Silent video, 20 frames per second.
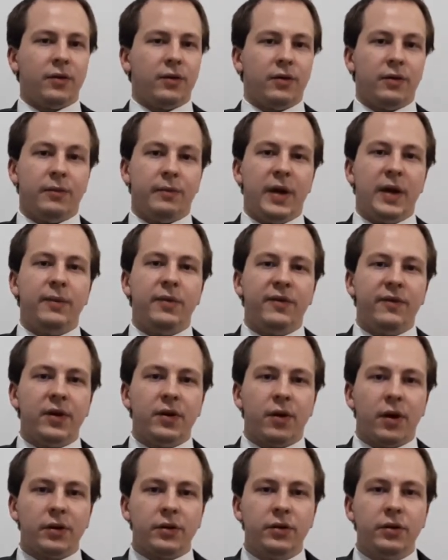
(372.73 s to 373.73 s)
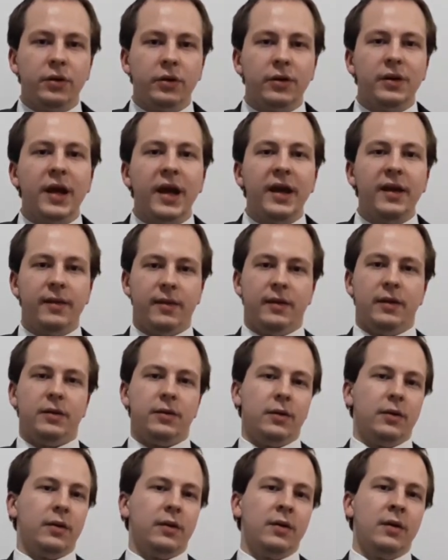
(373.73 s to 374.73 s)
or maybe they are too lazy
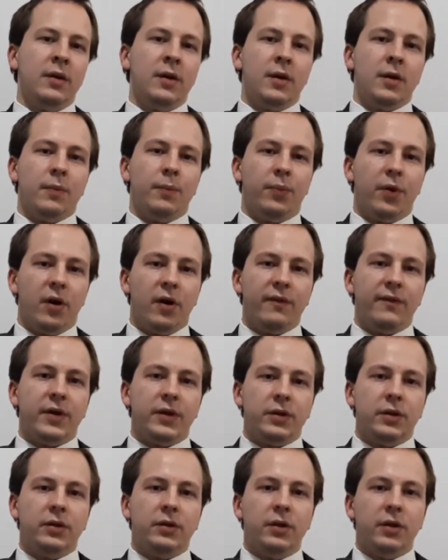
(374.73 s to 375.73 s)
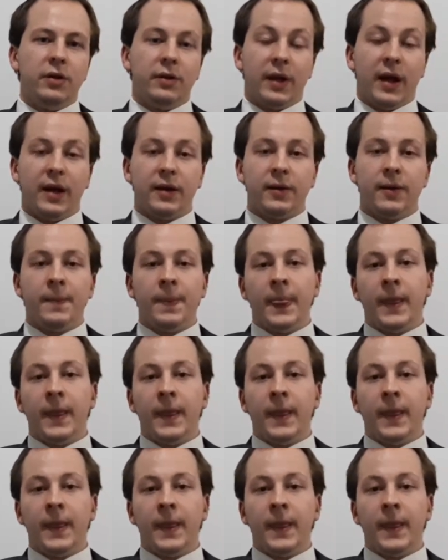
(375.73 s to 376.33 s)
to bother to do that.